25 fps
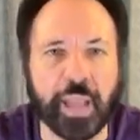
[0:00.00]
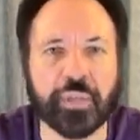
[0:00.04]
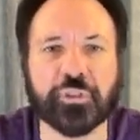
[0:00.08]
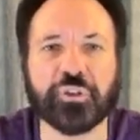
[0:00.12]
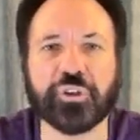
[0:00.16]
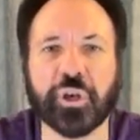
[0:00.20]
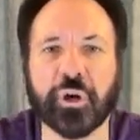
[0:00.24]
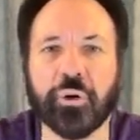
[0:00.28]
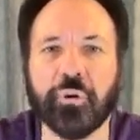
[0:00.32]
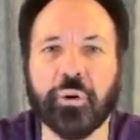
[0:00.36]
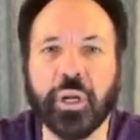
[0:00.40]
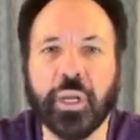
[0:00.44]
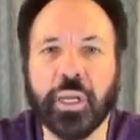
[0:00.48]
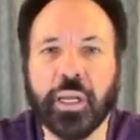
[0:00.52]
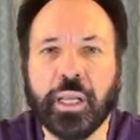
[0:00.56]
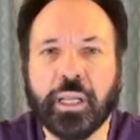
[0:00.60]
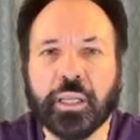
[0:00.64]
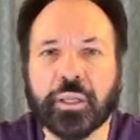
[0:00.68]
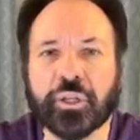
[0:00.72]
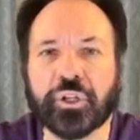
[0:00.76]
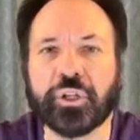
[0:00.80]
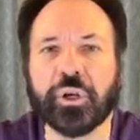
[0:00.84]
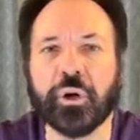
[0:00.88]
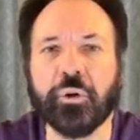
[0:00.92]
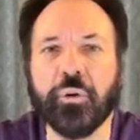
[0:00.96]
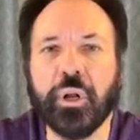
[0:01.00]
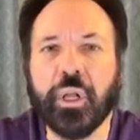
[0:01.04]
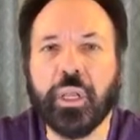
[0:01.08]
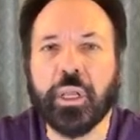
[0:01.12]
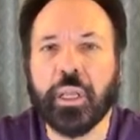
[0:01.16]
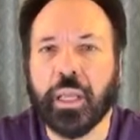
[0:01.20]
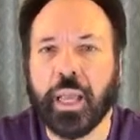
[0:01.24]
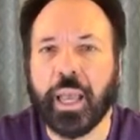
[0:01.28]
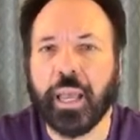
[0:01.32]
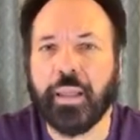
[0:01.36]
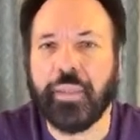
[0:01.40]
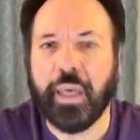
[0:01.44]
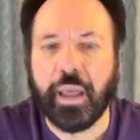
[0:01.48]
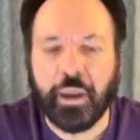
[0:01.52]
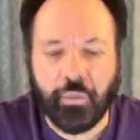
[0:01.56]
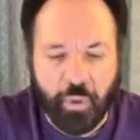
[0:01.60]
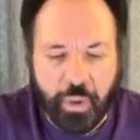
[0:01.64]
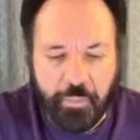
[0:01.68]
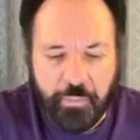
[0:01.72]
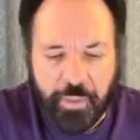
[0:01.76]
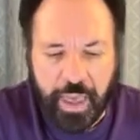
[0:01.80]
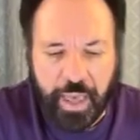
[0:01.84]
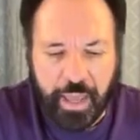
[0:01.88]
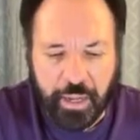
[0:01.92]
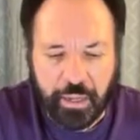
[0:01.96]
And so so, and then
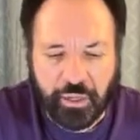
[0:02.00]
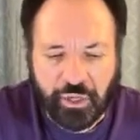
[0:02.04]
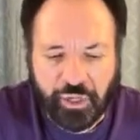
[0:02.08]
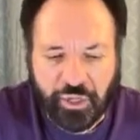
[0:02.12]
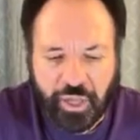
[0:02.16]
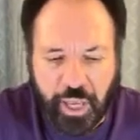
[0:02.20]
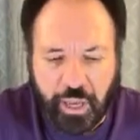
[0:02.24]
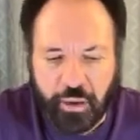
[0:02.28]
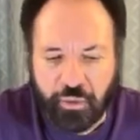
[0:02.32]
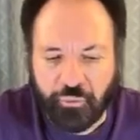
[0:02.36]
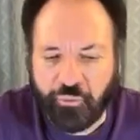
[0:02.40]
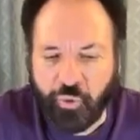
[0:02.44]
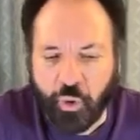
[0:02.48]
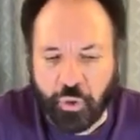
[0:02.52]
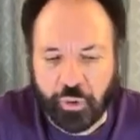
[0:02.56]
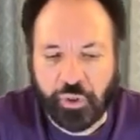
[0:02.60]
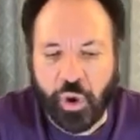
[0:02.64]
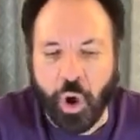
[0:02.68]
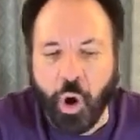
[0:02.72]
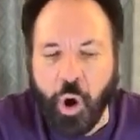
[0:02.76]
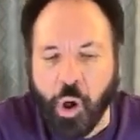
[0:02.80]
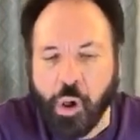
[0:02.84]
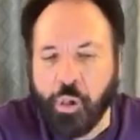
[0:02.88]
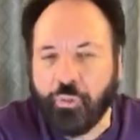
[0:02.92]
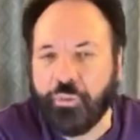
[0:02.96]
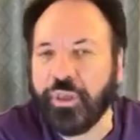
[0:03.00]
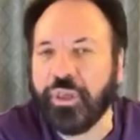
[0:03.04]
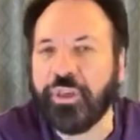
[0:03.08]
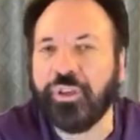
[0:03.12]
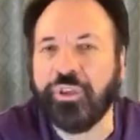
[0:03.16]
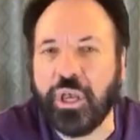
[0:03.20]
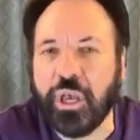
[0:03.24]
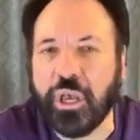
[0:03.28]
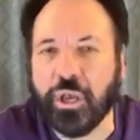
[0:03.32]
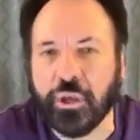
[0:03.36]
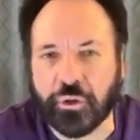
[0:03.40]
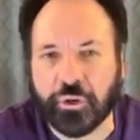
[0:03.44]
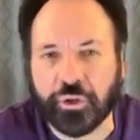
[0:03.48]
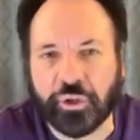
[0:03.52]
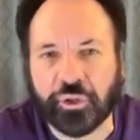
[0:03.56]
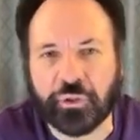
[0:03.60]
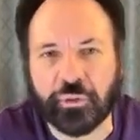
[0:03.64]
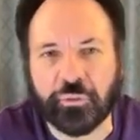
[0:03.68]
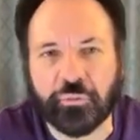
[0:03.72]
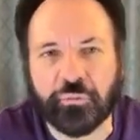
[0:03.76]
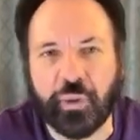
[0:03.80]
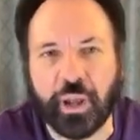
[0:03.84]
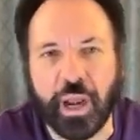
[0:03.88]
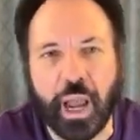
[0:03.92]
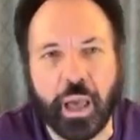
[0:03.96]
we began to say, of course, all the
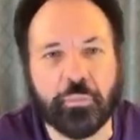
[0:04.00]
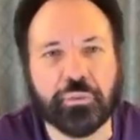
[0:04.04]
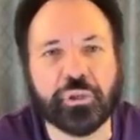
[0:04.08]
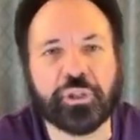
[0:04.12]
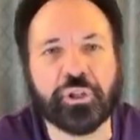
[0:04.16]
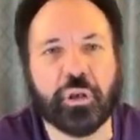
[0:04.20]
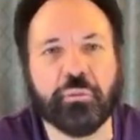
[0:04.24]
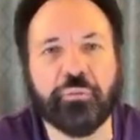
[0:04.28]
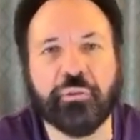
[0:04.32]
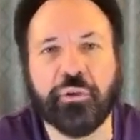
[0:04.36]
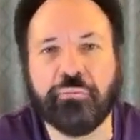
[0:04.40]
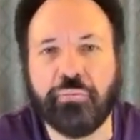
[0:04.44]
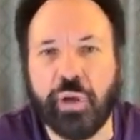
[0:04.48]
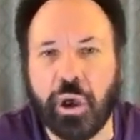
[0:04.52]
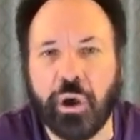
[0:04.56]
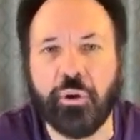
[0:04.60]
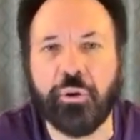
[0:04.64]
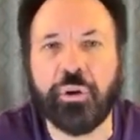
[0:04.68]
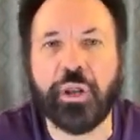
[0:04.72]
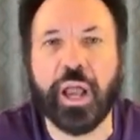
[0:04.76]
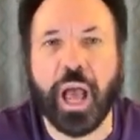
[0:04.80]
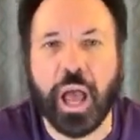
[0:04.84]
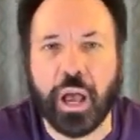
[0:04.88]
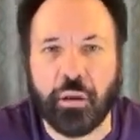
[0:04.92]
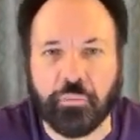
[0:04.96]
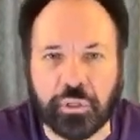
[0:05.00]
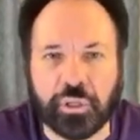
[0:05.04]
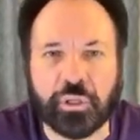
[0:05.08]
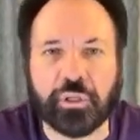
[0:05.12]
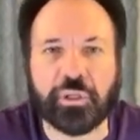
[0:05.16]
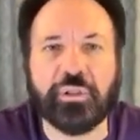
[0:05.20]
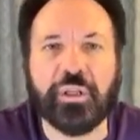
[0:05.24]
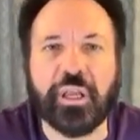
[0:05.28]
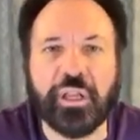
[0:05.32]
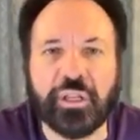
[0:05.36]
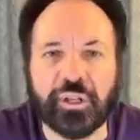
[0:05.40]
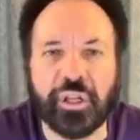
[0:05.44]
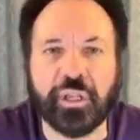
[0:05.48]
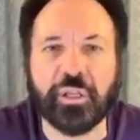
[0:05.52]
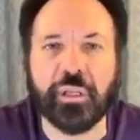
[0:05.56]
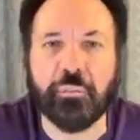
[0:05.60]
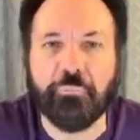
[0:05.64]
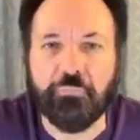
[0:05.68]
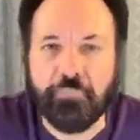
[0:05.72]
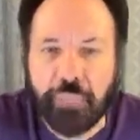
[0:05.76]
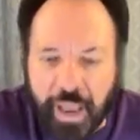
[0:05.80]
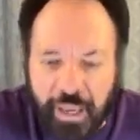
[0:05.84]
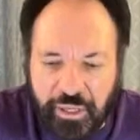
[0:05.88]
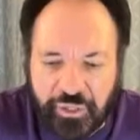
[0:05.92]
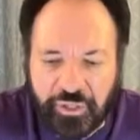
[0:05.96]
years while I was on the road, I was teaching the
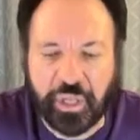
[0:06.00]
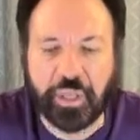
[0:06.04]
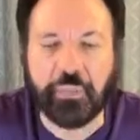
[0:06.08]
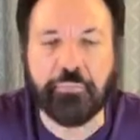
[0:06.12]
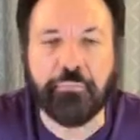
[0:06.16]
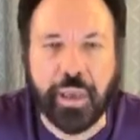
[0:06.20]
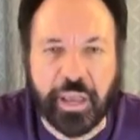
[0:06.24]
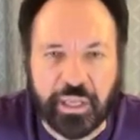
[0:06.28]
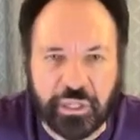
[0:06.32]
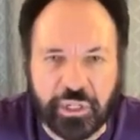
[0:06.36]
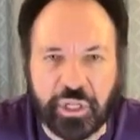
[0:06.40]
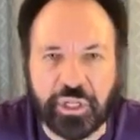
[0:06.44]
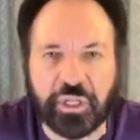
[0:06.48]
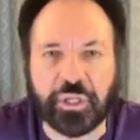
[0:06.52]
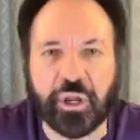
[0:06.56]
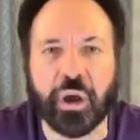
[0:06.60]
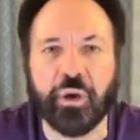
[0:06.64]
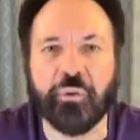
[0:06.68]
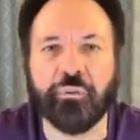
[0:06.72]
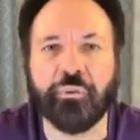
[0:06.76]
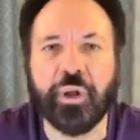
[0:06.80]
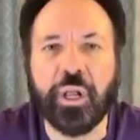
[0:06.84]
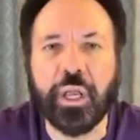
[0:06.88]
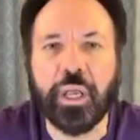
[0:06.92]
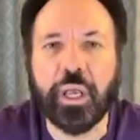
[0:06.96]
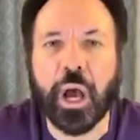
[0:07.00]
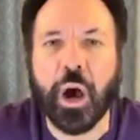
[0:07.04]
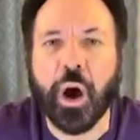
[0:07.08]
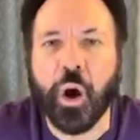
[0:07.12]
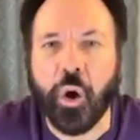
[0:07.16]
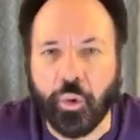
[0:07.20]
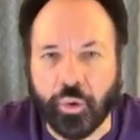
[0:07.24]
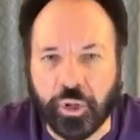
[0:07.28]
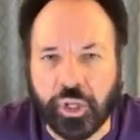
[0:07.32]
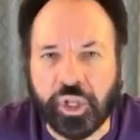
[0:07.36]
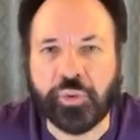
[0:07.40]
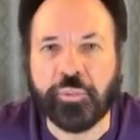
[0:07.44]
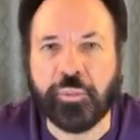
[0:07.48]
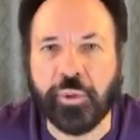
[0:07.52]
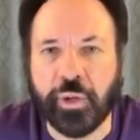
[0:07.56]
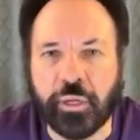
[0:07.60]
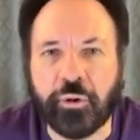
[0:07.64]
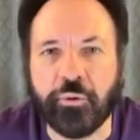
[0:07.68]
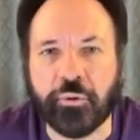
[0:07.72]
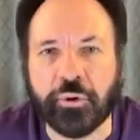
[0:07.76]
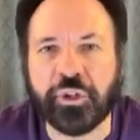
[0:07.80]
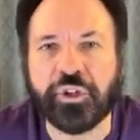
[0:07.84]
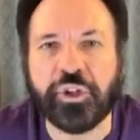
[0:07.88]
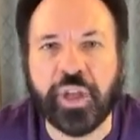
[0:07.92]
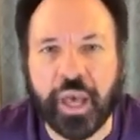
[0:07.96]
basic message of Holy
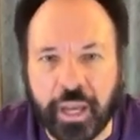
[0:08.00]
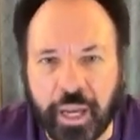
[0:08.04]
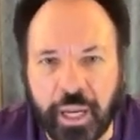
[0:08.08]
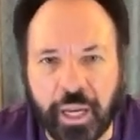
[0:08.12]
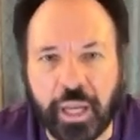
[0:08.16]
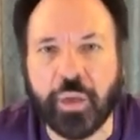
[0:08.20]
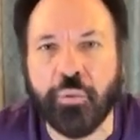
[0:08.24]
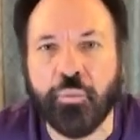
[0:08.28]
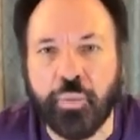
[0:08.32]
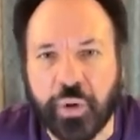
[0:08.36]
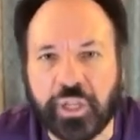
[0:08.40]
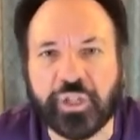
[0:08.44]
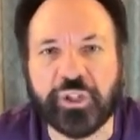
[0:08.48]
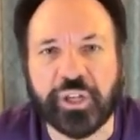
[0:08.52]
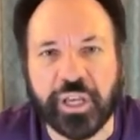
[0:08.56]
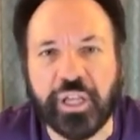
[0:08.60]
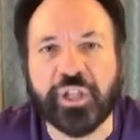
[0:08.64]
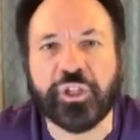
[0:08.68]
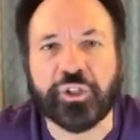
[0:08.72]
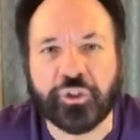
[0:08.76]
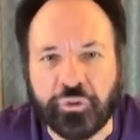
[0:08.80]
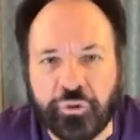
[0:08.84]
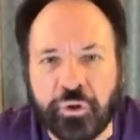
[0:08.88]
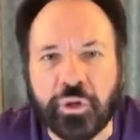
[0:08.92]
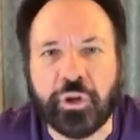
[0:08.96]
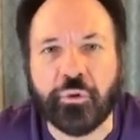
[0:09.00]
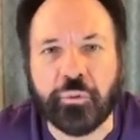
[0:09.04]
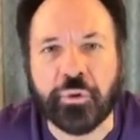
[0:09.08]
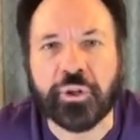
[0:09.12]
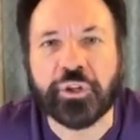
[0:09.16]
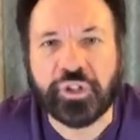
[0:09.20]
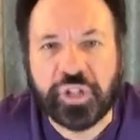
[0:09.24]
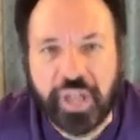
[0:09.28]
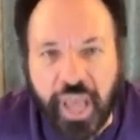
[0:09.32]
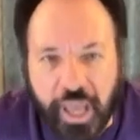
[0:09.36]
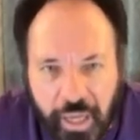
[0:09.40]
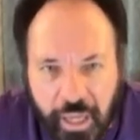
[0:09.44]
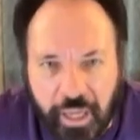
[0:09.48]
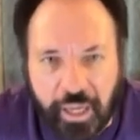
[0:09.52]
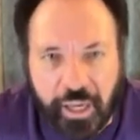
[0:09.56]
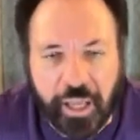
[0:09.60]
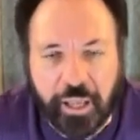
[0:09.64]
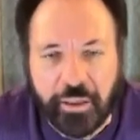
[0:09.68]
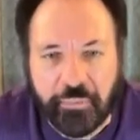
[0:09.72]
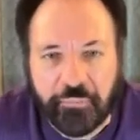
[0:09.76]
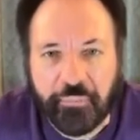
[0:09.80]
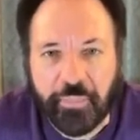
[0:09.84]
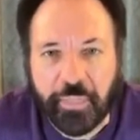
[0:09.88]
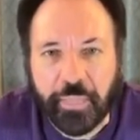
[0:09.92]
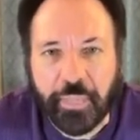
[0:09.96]
Spirit Christianity, which is true
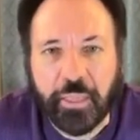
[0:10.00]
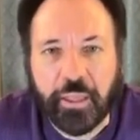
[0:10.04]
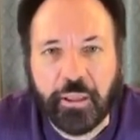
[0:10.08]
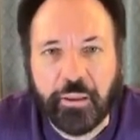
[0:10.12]
Christianity.